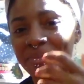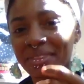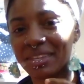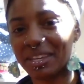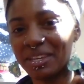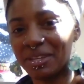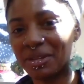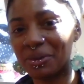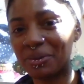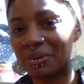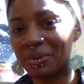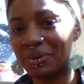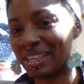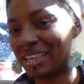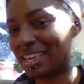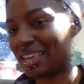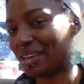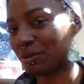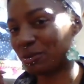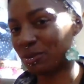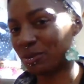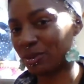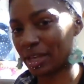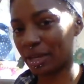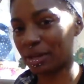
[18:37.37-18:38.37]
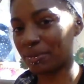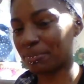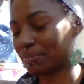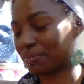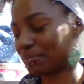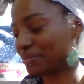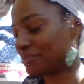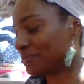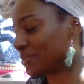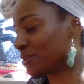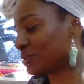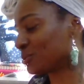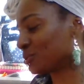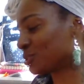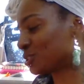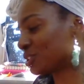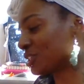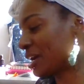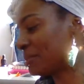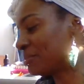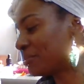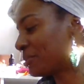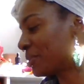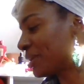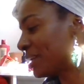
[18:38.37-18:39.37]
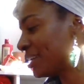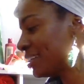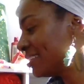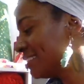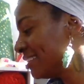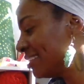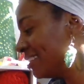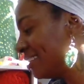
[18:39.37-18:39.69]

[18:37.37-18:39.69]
you know, it'll shine bright.